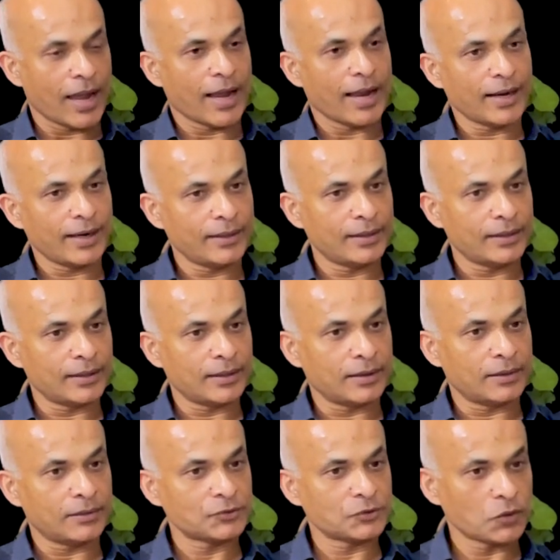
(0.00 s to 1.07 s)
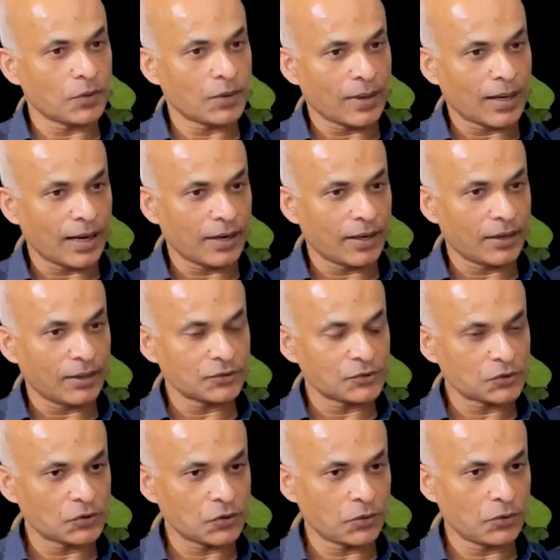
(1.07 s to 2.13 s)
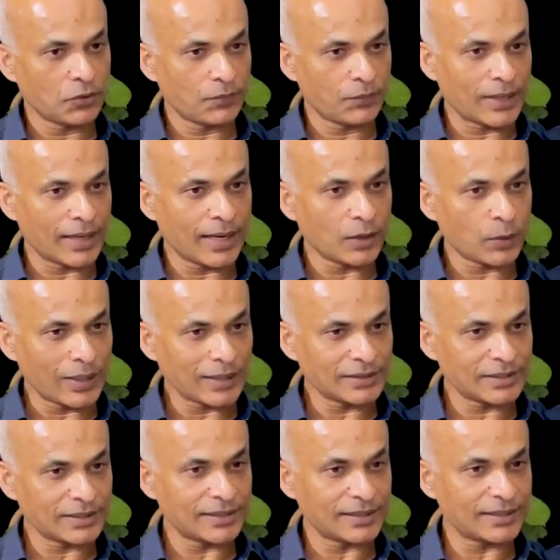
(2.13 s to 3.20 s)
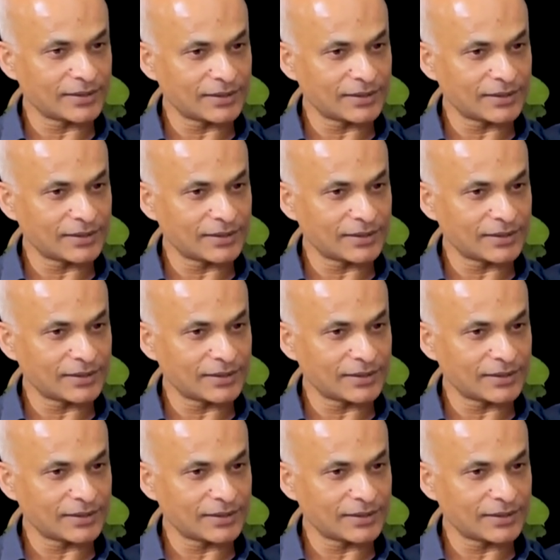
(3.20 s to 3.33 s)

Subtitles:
And so when I question that,